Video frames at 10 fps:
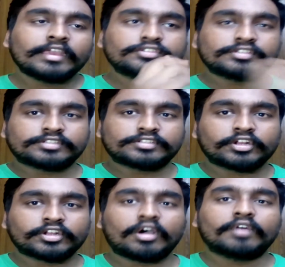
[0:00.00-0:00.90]
You just turn
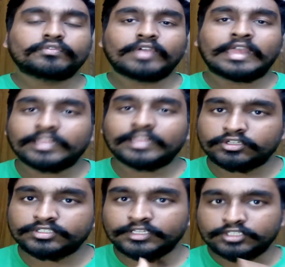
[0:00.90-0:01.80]
it off and then you
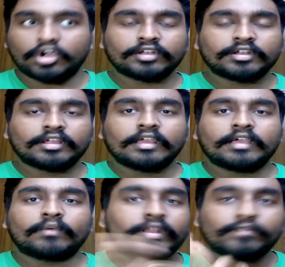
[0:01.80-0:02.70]
turn it on
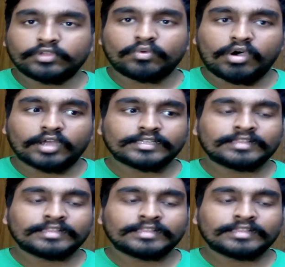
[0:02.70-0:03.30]
whenever you want,